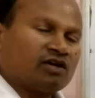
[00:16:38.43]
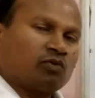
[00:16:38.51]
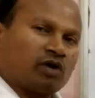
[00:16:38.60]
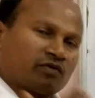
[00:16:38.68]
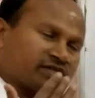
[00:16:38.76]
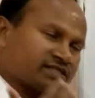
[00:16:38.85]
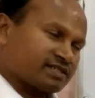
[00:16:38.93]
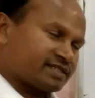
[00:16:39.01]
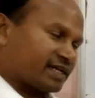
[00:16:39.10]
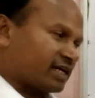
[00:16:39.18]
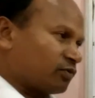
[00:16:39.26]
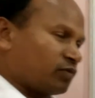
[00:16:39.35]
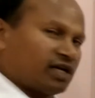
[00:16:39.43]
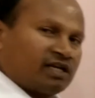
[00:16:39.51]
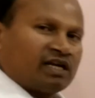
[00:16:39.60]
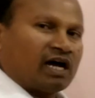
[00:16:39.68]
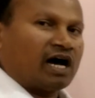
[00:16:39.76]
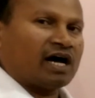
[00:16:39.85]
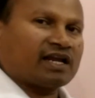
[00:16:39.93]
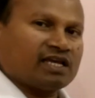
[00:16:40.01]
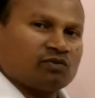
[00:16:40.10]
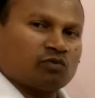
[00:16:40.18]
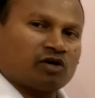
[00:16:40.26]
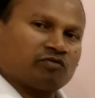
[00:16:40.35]
What was the second one?
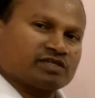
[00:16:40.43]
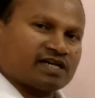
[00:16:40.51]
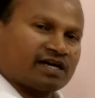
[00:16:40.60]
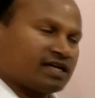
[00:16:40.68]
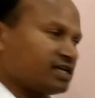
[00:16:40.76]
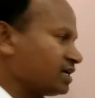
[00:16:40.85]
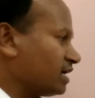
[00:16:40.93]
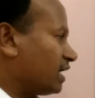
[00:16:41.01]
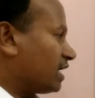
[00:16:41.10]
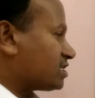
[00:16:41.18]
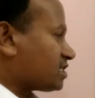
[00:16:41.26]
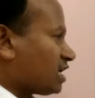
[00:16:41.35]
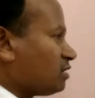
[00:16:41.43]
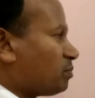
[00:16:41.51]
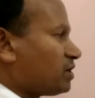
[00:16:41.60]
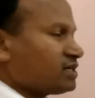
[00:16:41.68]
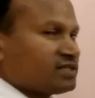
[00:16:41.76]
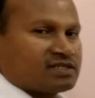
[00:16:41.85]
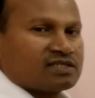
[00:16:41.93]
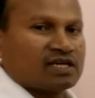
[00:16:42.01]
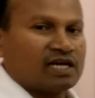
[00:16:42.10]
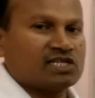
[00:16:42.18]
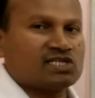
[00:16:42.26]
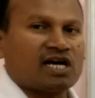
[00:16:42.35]
RI. What was RI? HI plus
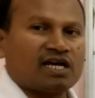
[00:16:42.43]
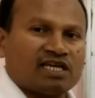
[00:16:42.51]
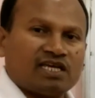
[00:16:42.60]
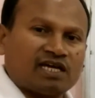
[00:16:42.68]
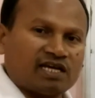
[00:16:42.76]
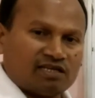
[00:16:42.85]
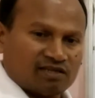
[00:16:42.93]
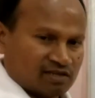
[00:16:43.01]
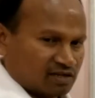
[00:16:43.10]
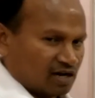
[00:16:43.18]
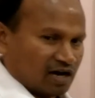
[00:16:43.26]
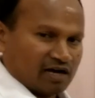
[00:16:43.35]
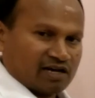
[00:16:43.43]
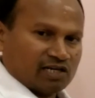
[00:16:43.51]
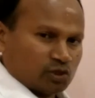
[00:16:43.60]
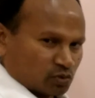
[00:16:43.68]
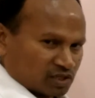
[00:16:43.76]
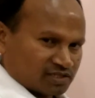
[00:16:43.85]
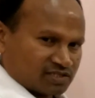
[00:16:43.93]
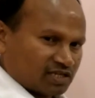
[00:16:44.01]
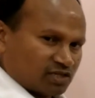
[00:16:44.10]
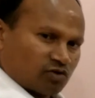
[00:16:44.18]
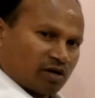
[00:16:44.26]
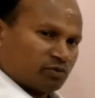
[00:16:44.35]
HR AI RL. You can see
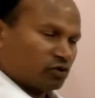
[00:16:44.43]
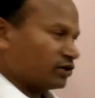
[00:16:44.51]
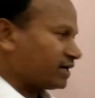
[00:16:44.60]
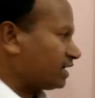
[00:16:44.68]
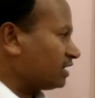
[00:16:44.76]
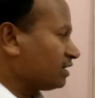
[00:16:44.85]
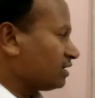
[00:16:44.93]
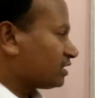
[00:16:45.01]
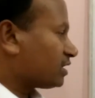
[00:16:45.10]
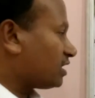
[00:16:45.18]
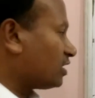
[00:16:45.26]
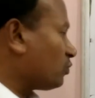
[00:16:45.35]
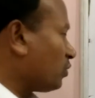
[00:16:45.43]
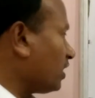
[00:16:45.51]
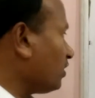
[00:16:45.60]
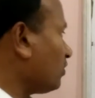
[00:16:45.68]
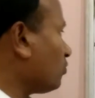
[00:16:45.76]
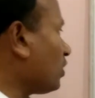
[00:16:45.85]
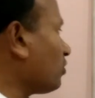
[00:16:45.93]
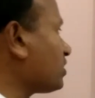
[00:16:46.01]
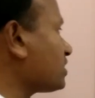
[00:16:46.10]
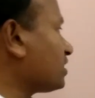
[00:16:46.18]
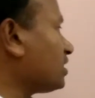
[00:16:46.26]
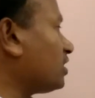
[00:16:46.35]
you have noted. Third one. What
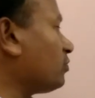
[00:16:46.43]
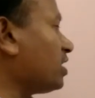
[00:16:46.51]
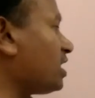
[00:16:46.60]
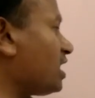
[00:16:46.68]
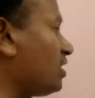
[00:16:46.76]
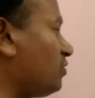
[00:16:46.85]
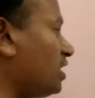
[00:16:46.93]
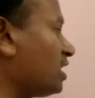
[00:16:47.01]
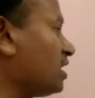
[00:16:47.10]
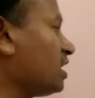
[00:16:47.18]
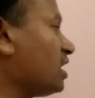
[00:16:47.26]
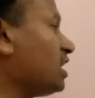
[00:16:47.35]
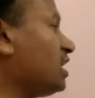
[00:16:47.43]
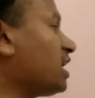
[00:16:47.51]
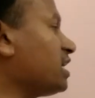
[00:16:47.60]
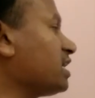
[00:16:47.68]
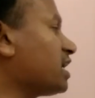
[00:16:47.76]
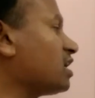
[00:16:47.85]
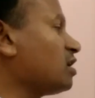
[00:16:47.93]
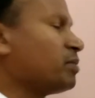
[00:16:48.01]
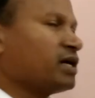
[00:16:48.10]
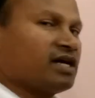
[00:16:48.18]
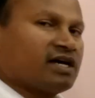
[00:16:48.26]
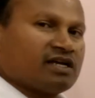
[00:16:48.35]
was the third one? AV. AI RL
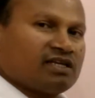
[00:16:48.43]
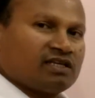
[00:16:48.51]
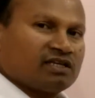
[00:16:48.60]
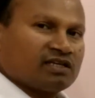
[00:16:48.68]
upon RL.